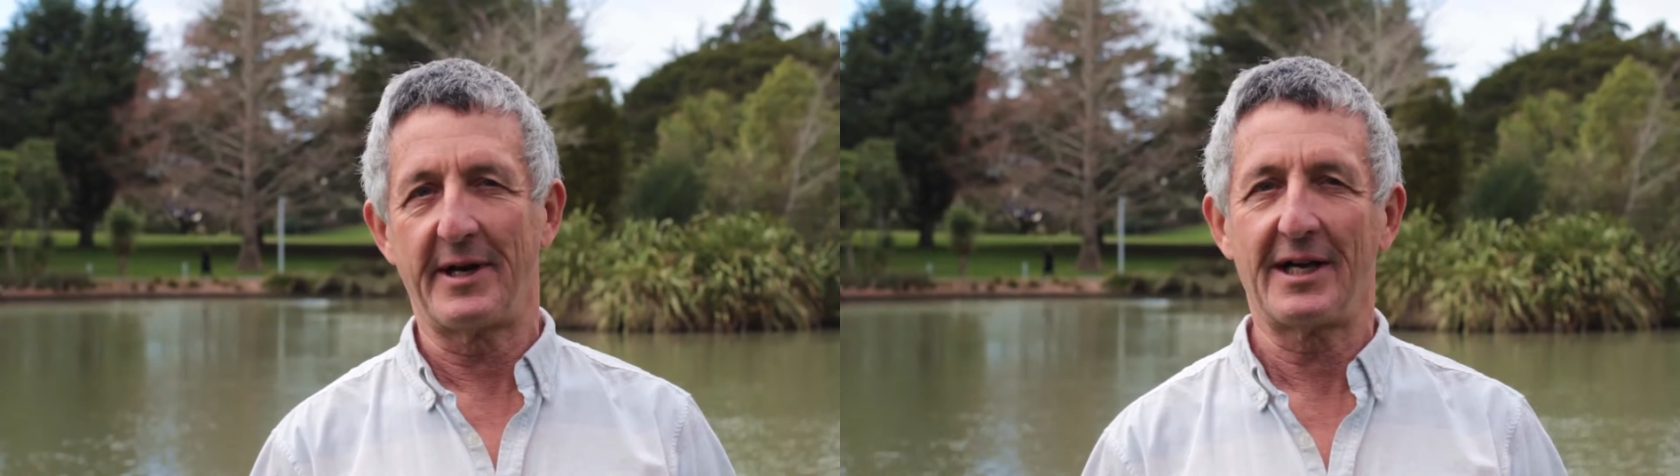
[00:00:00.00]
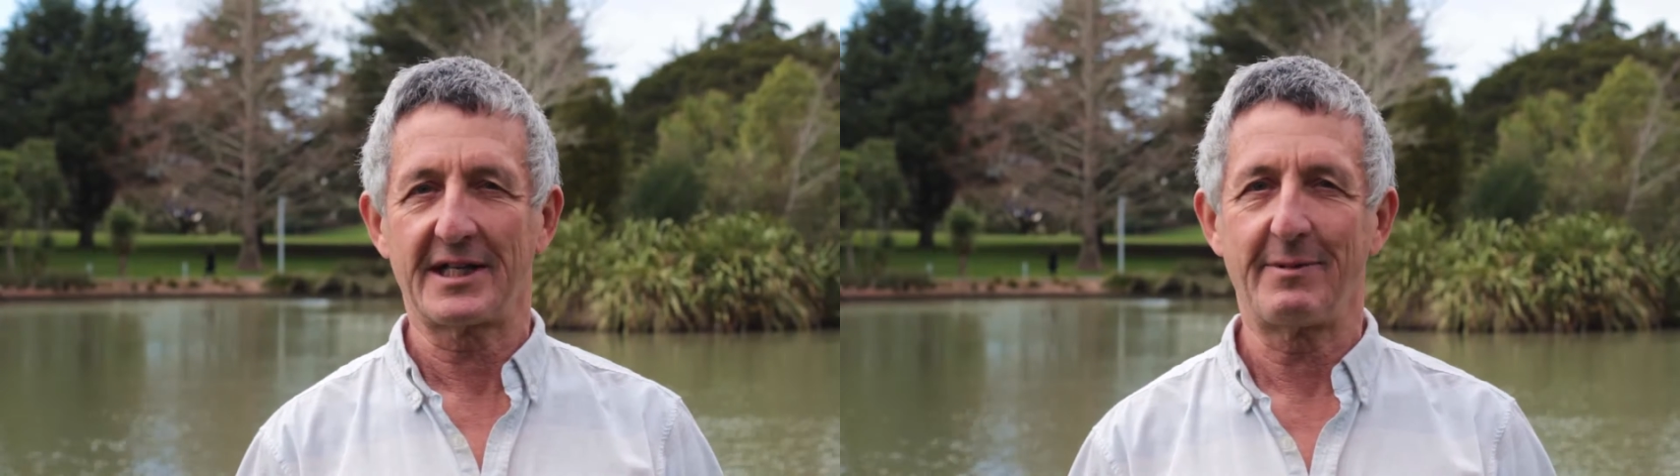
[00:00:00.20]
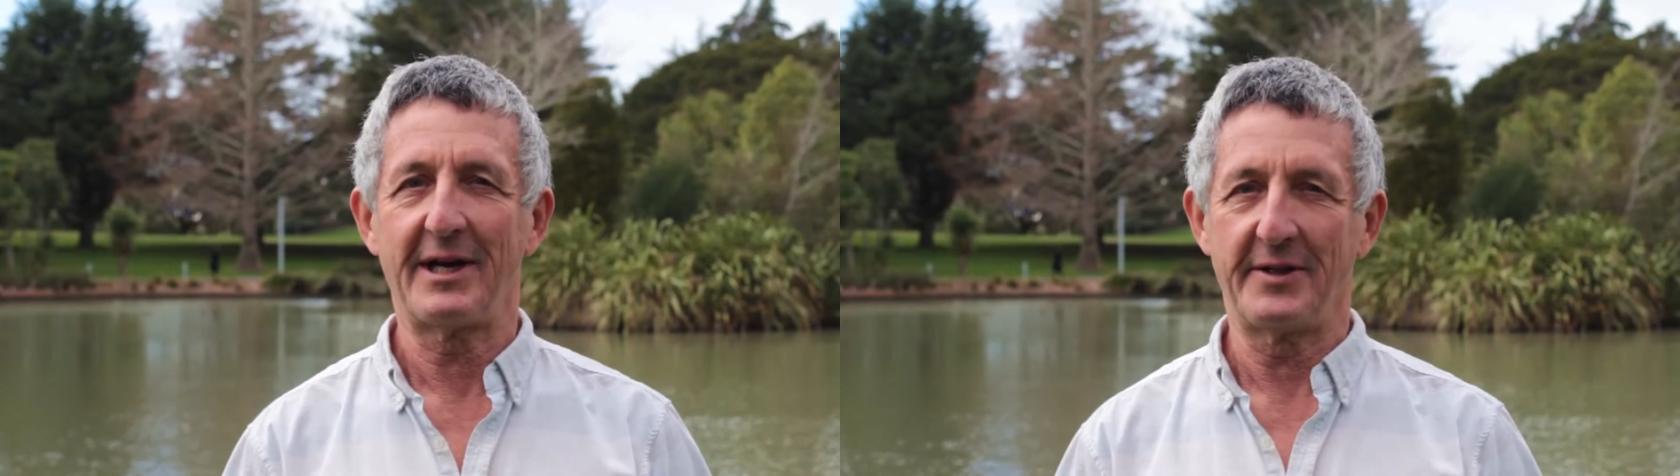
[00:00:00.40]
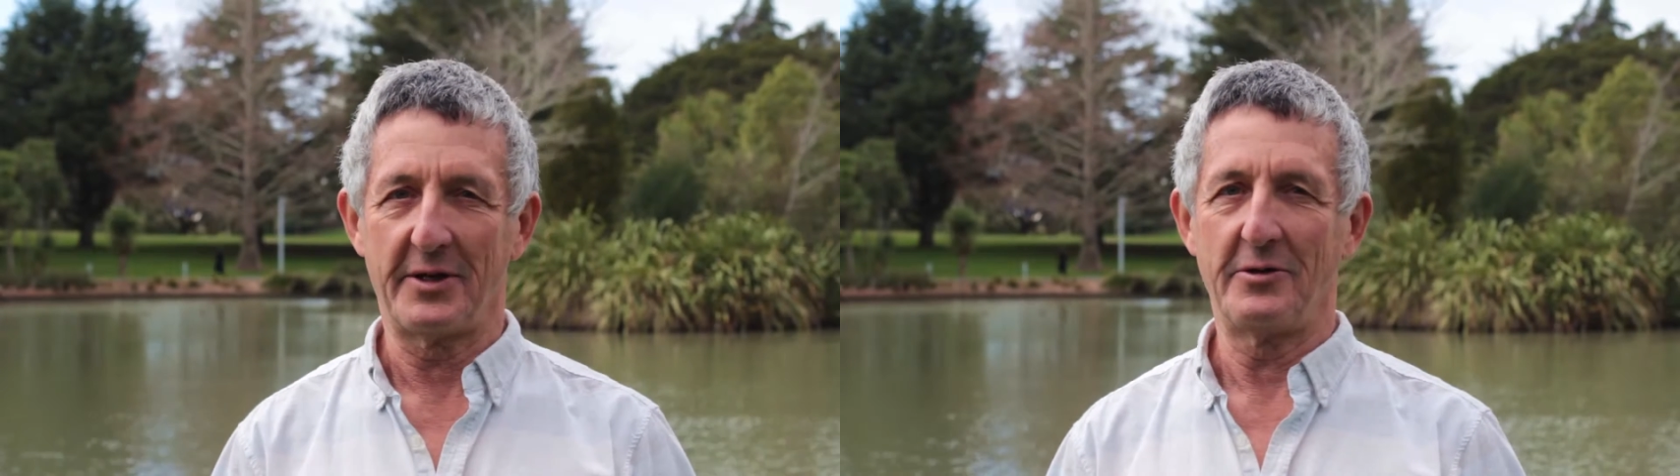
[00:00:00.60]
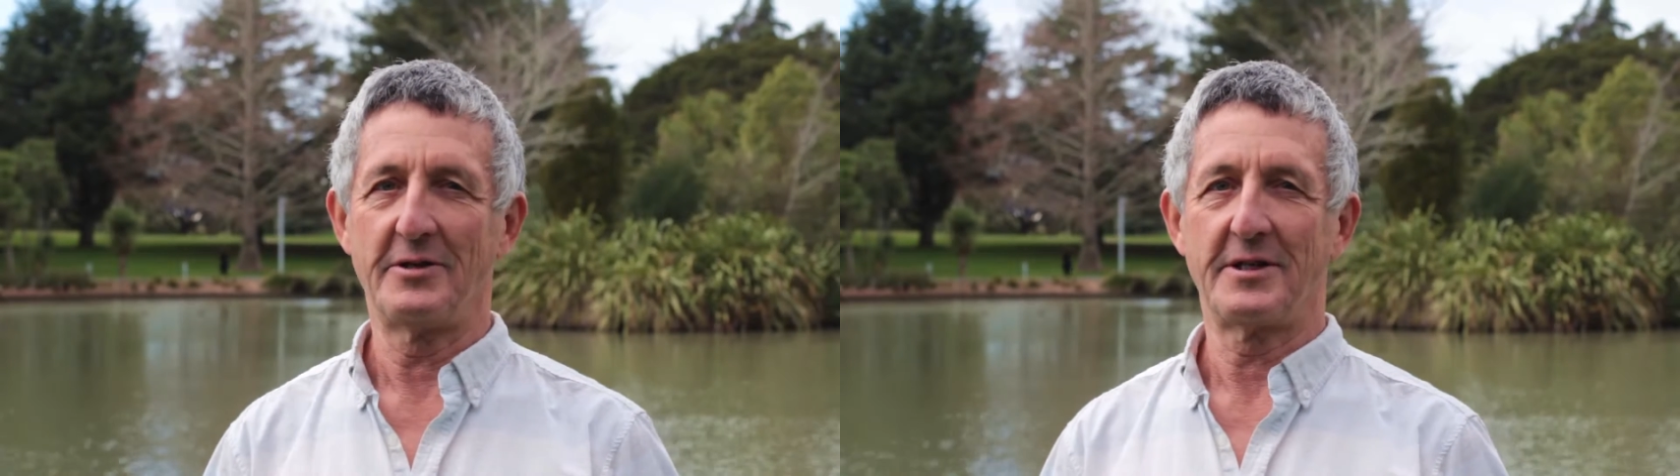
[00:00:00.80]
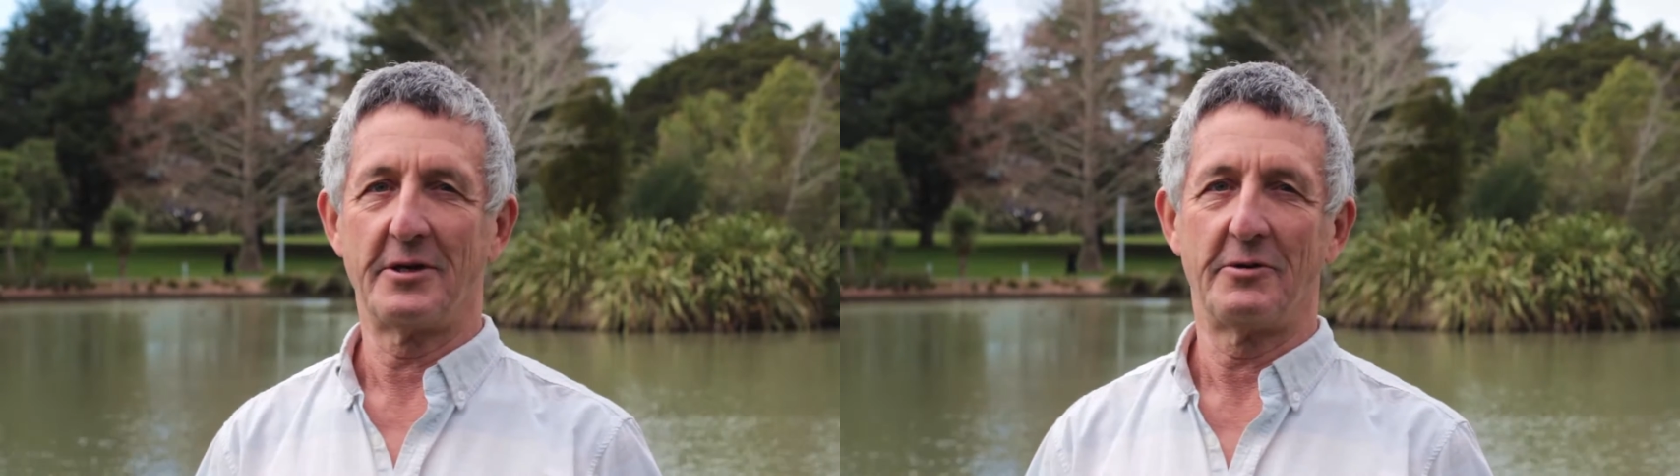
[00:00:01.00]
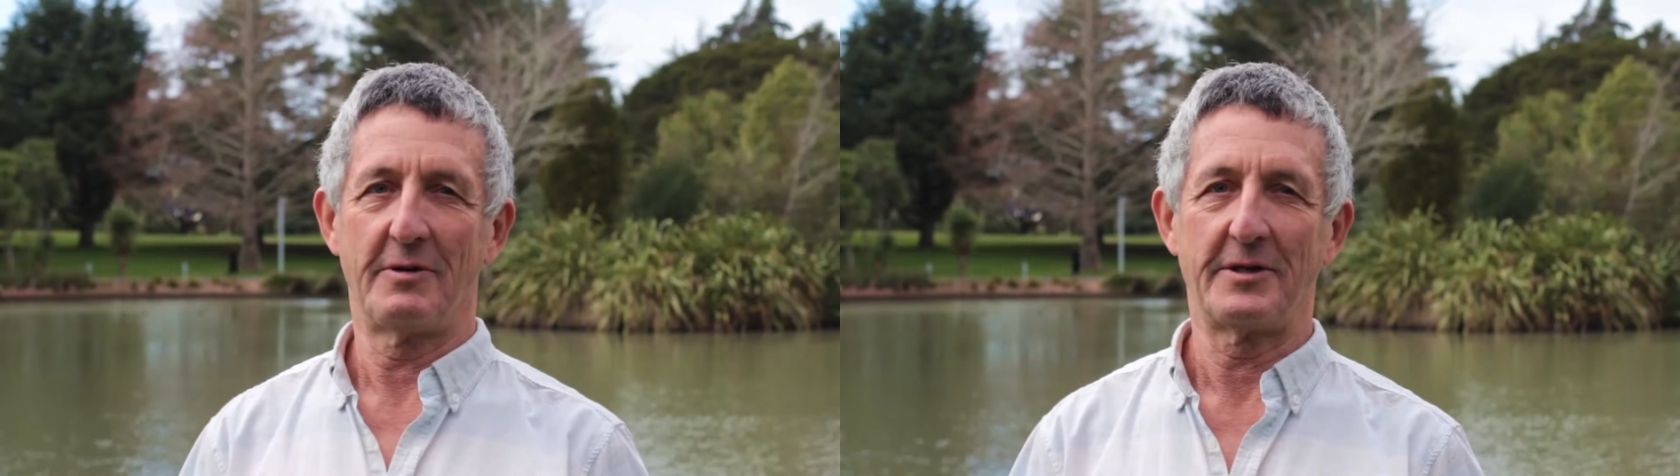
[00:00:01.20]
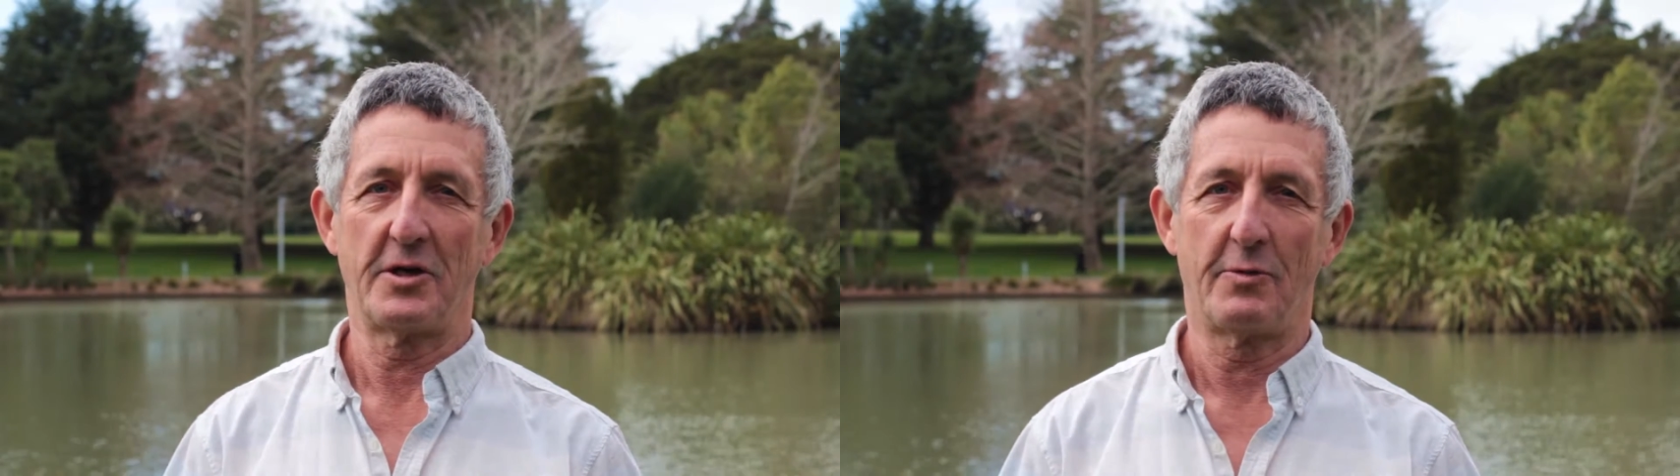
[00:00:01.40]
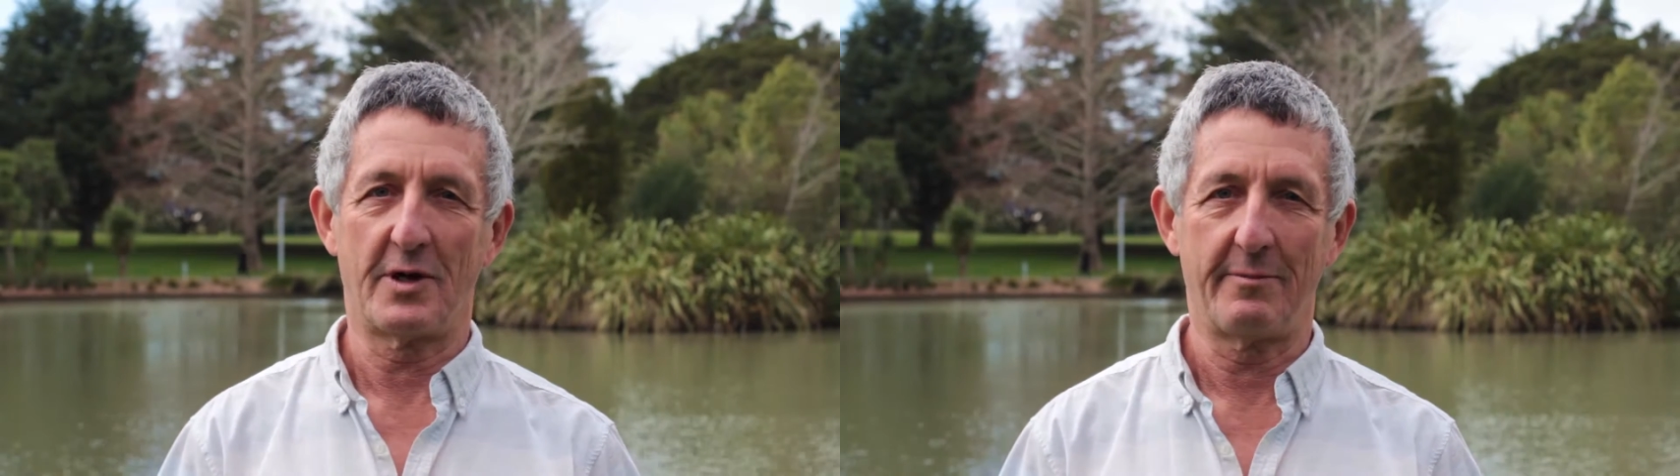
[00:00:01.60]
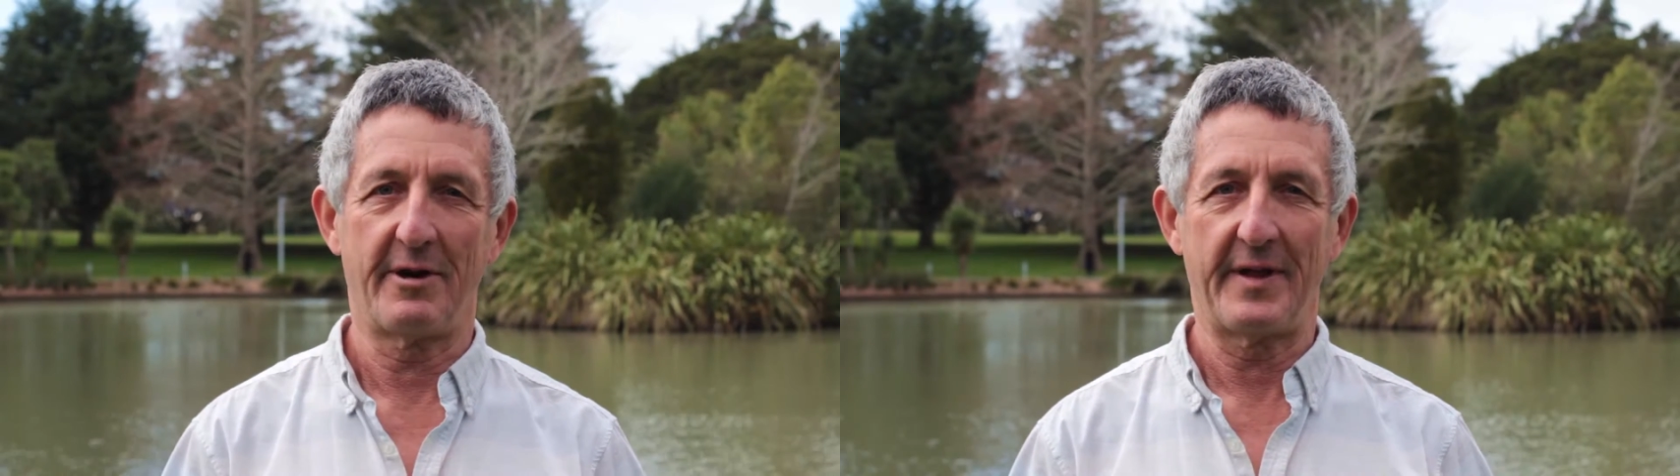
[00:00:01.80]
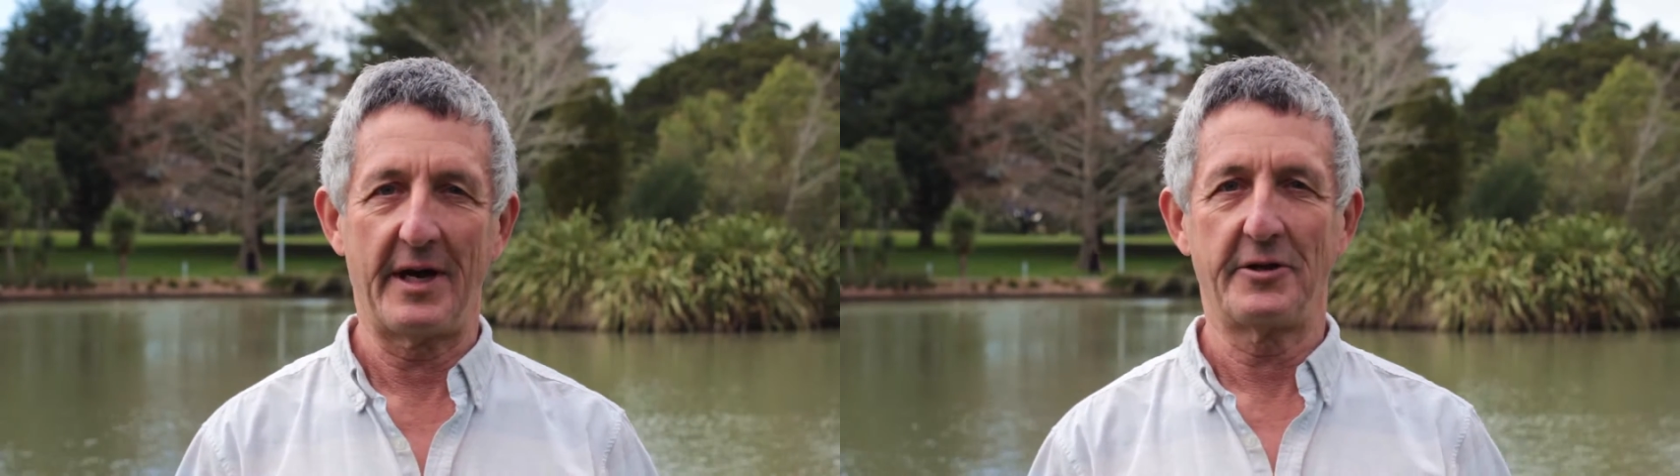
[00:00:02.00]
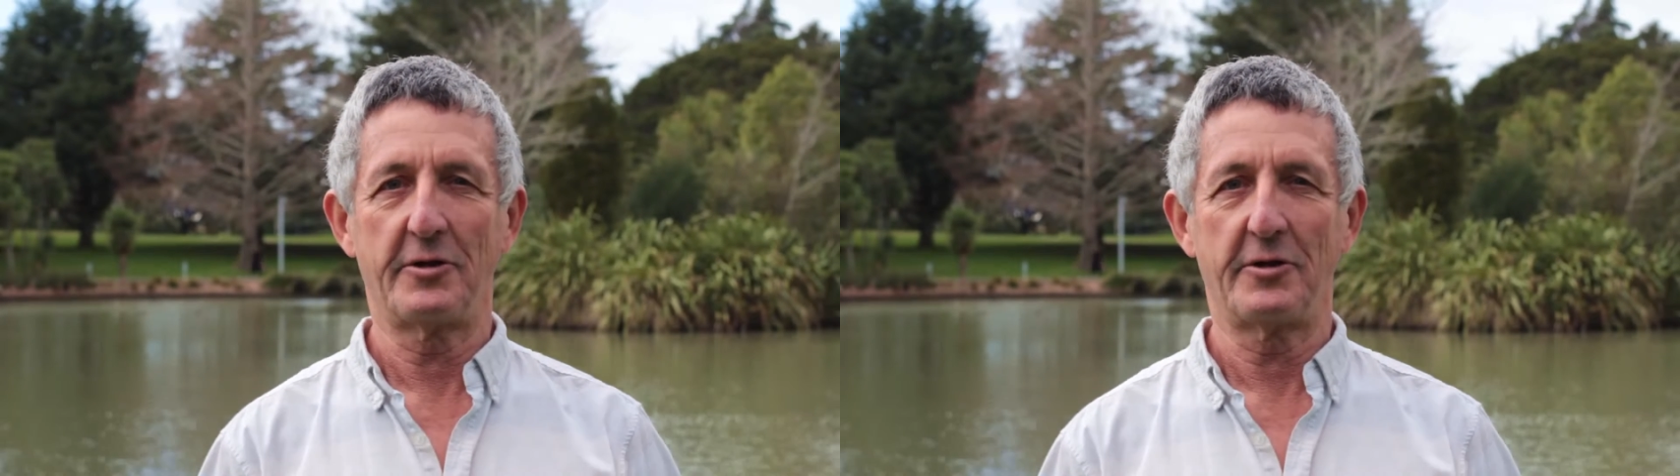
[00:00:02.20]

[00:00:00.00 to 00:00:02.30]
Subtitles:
but I'll explain those, so don't worry about that.